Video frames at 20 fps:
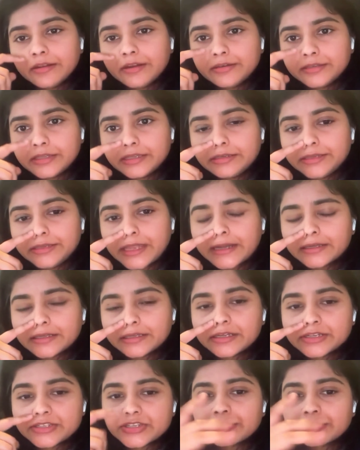in that
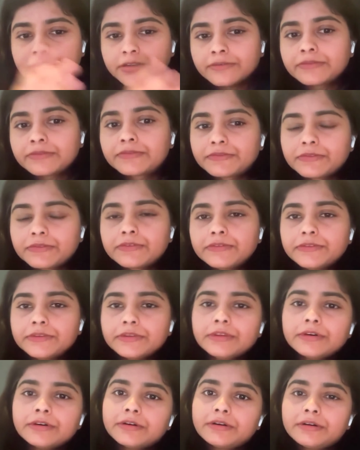direction if
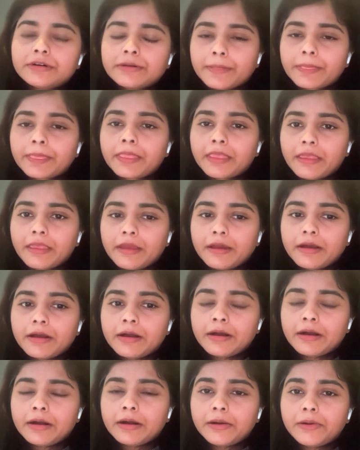the
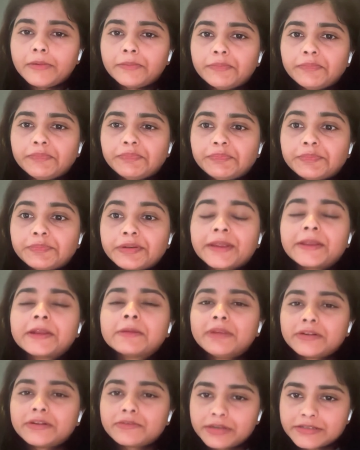uh,
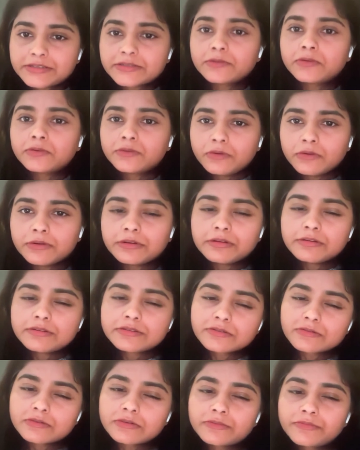prior metrics look good.
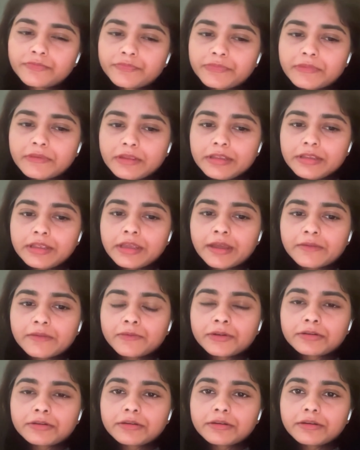So yeah, I
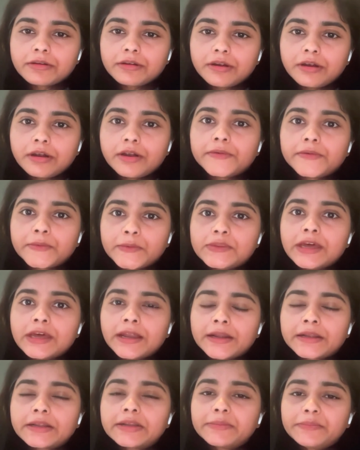would do
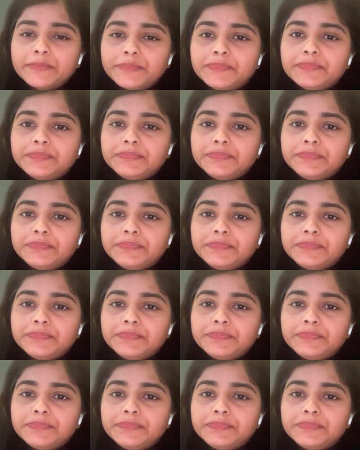that.